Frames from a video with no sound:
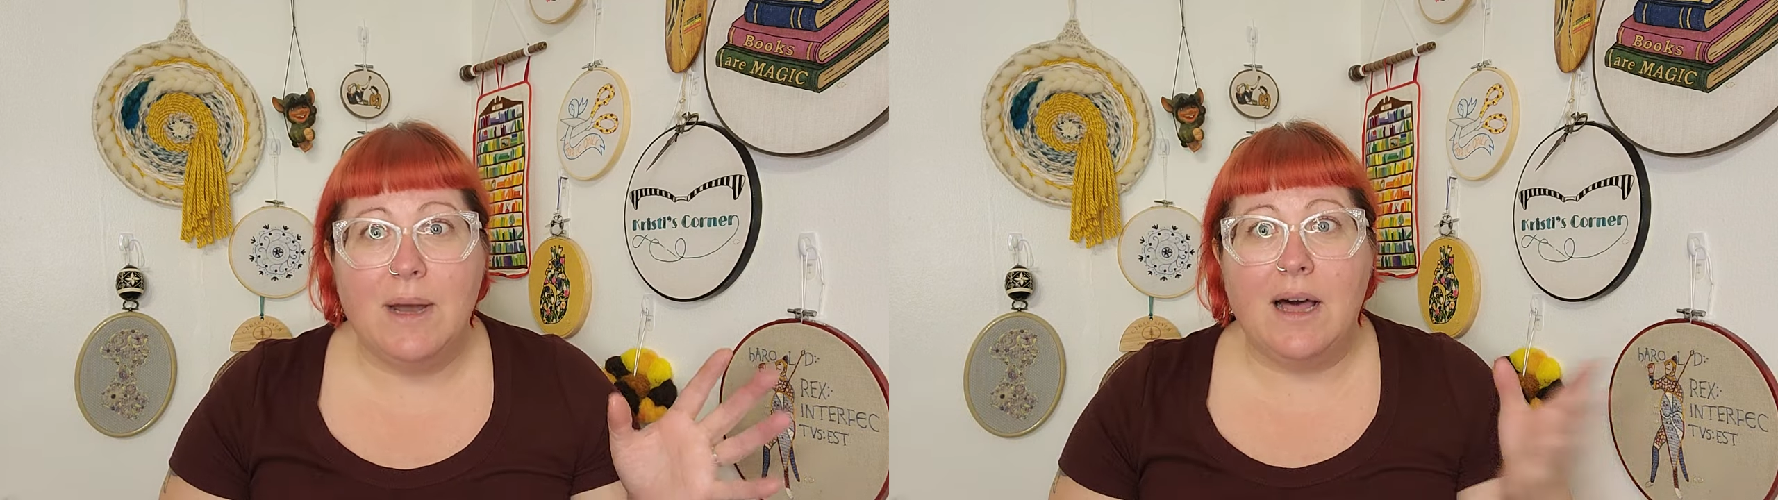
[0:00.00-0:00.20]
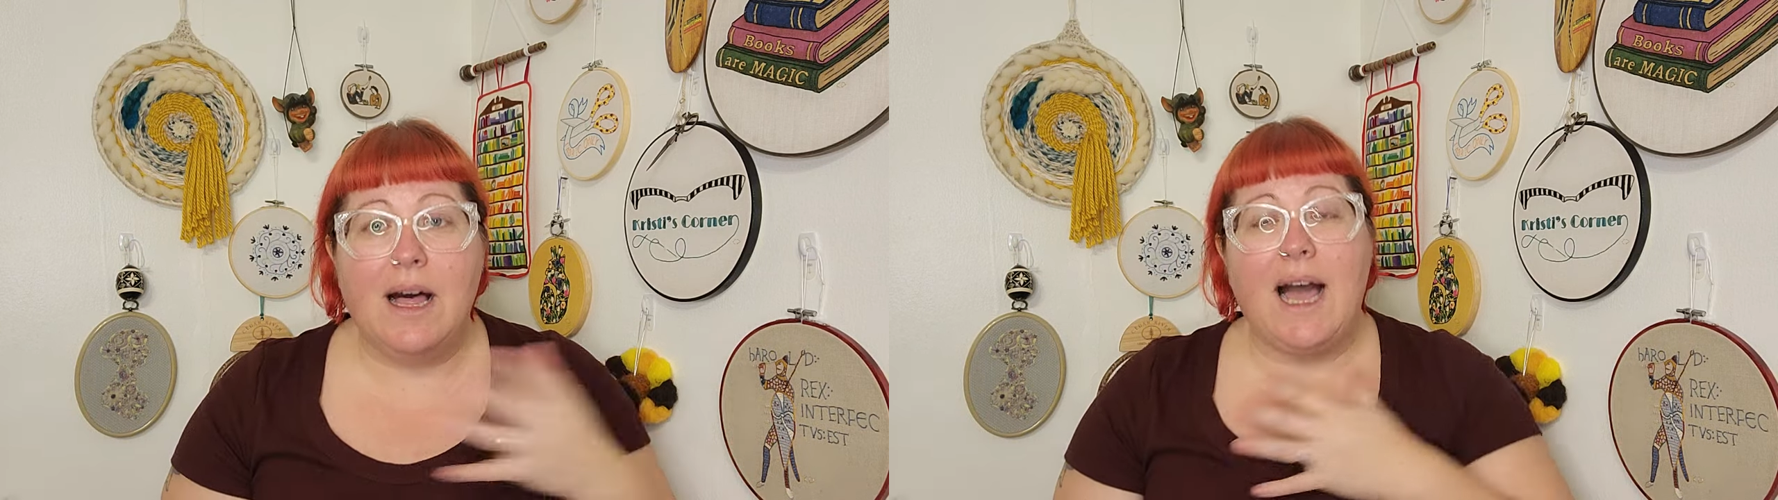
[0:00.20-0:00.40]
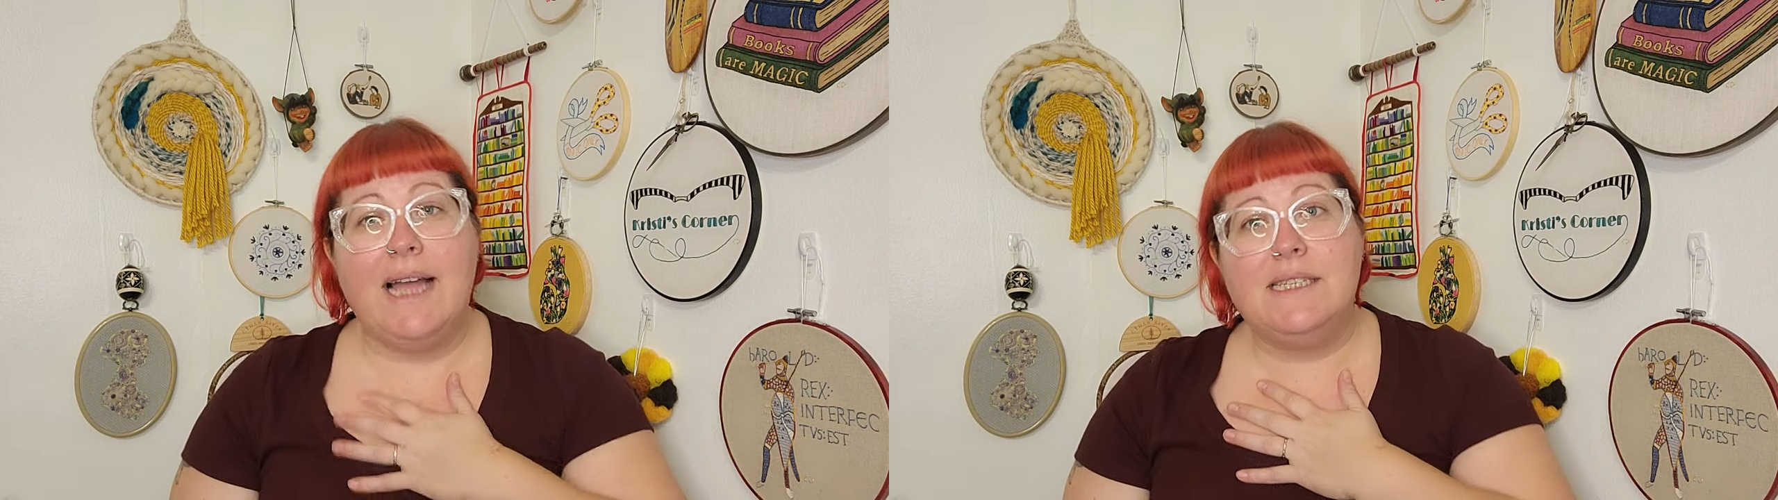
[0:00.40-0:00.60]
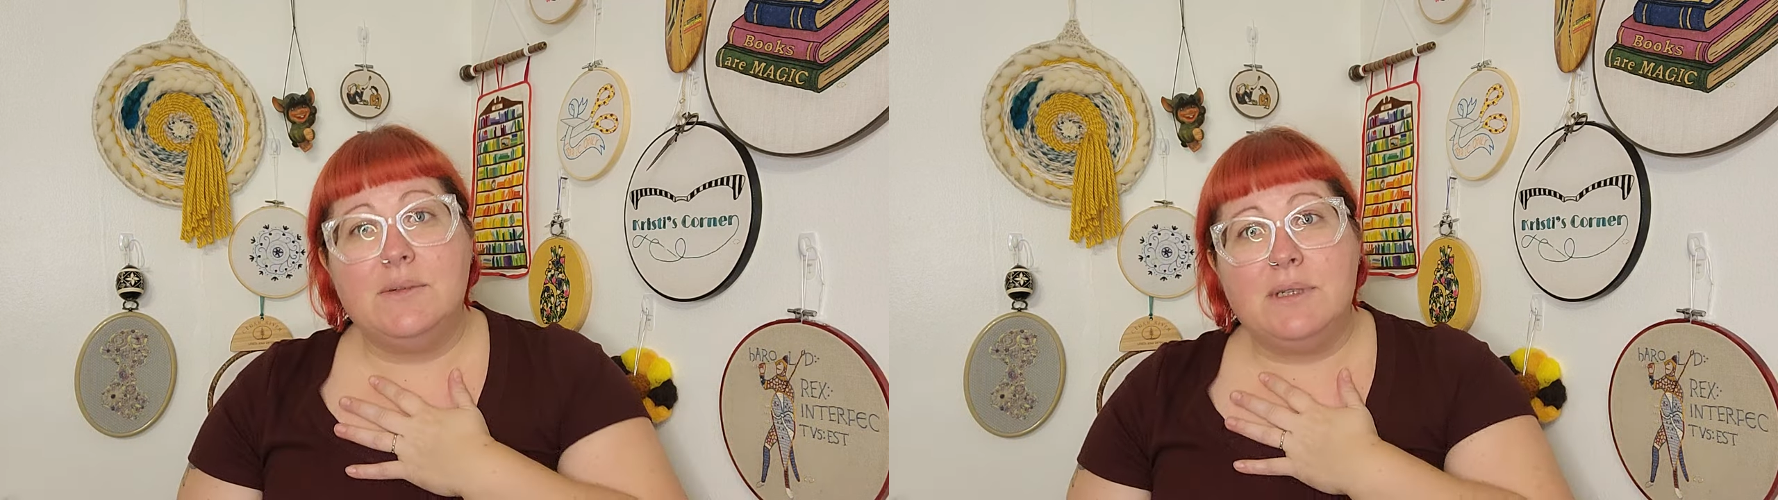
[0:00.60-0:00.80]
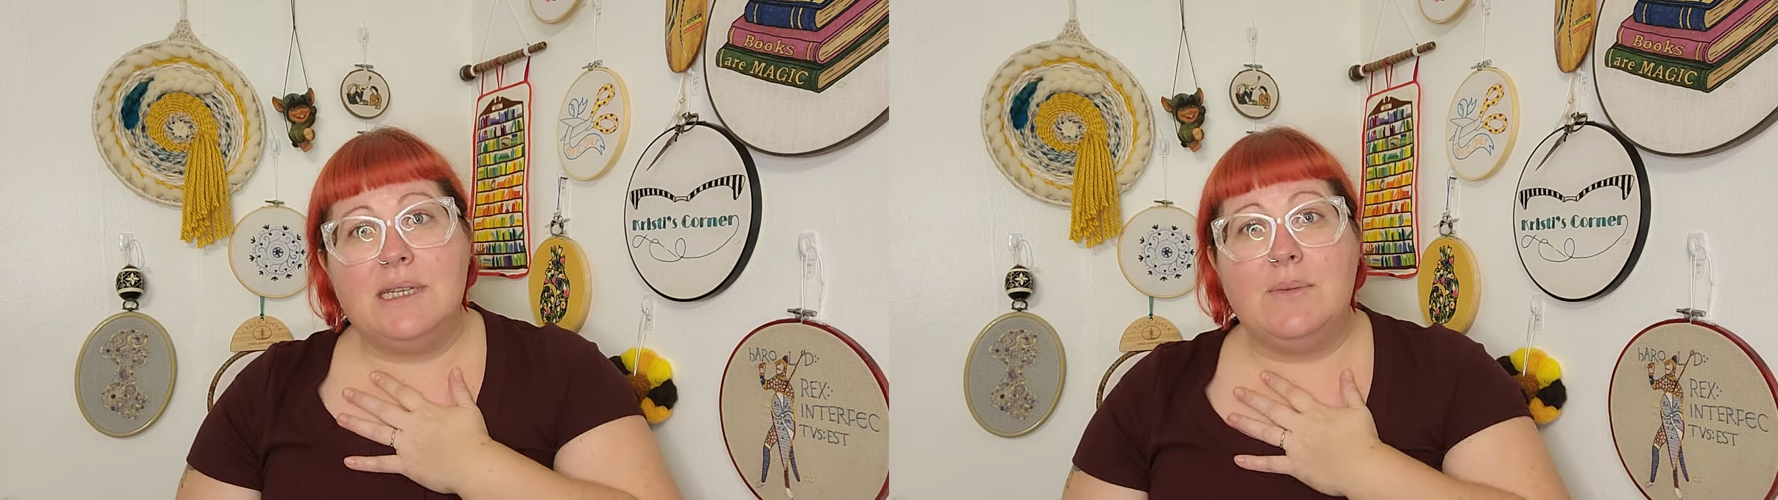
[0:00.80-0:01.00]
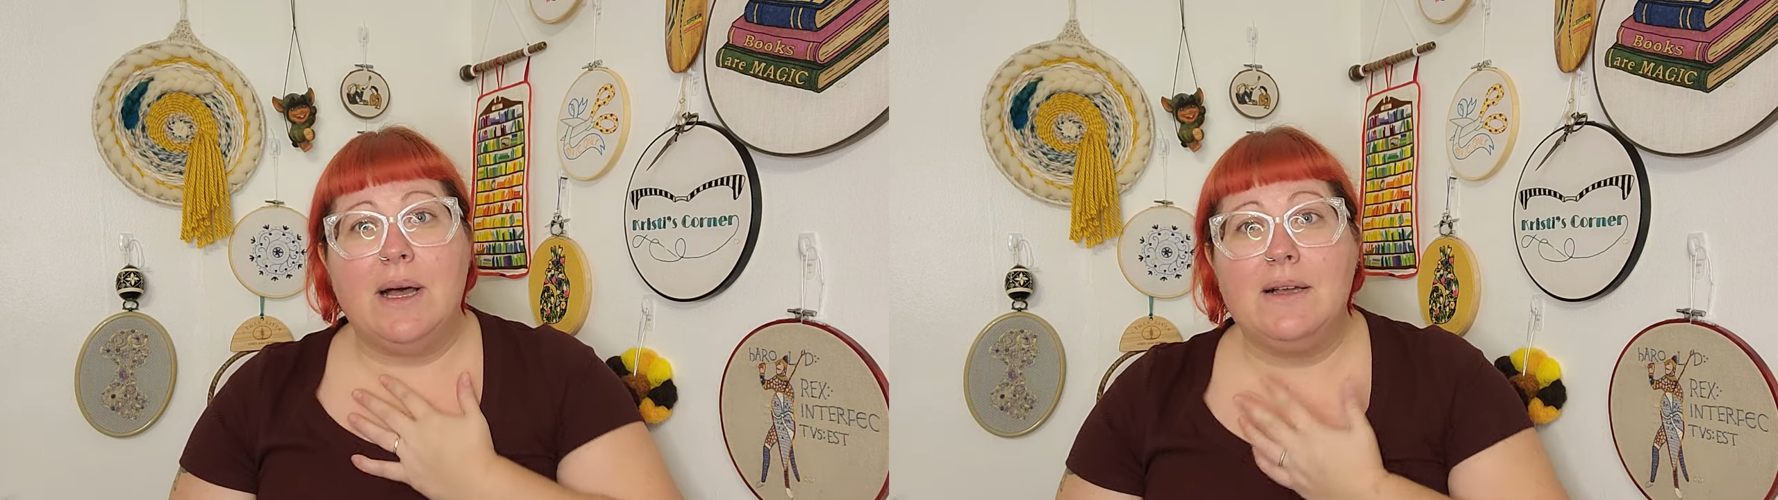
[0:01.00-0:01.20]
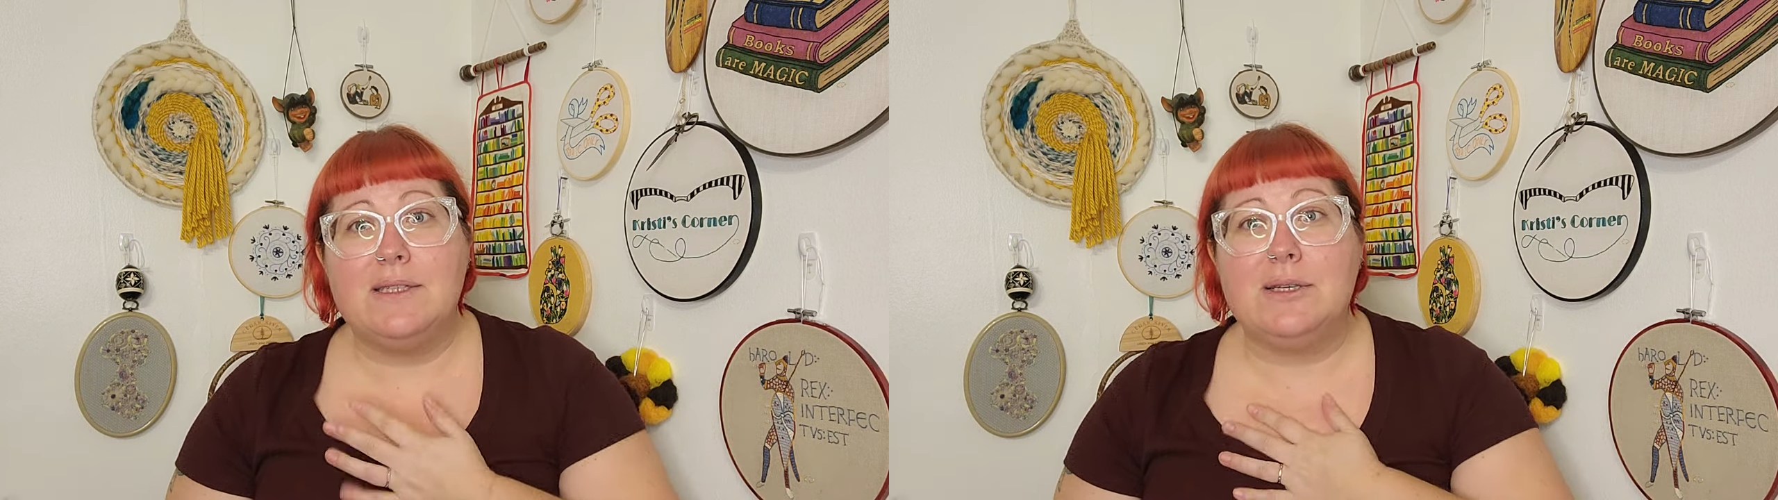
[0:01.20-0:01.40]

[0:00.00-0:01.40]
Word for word: well. I did really well.